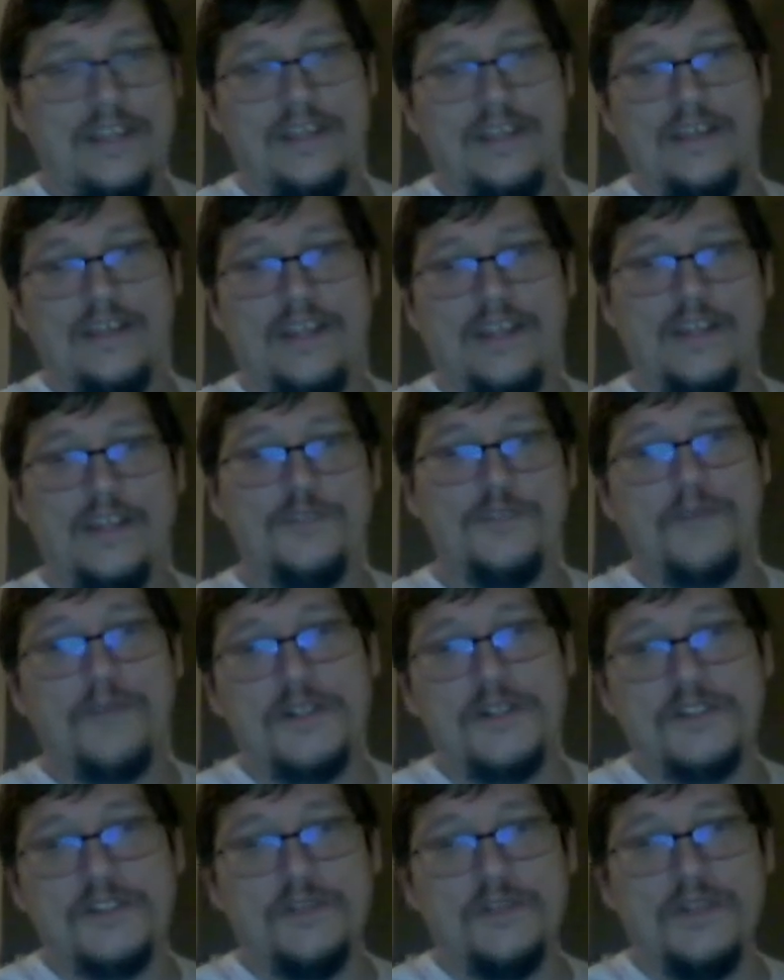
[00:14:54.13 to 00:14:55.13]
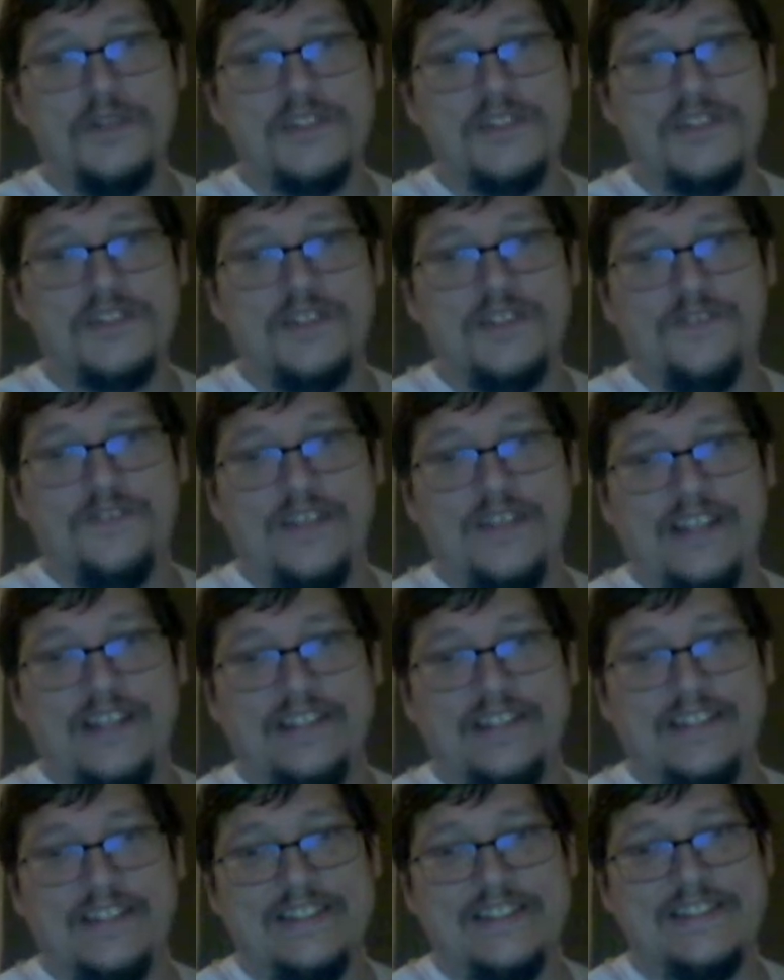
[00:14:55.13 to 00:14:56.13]
And especially when it's stuff like
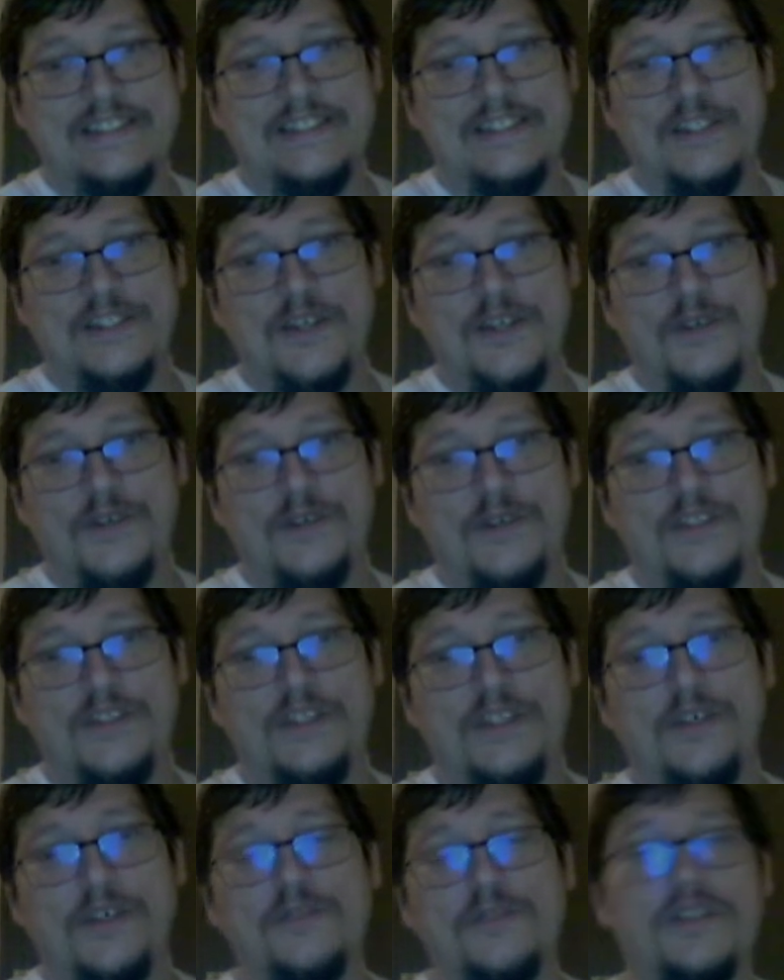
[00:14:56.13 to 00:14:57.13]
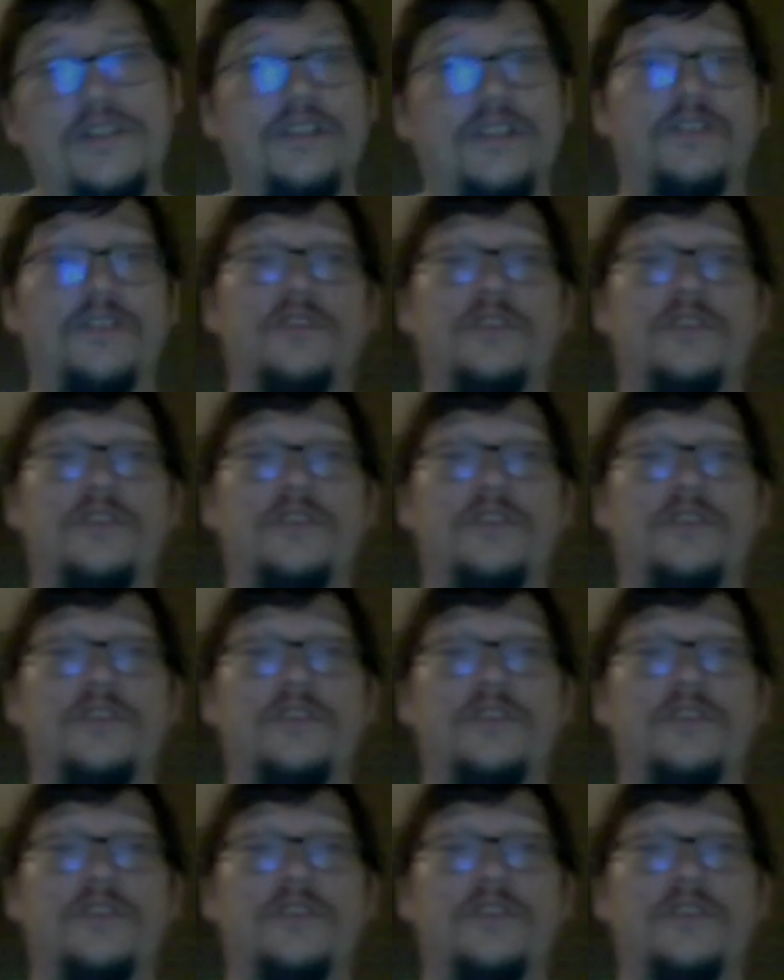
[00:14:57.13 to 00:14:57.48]
this, and the Ghost Hunters.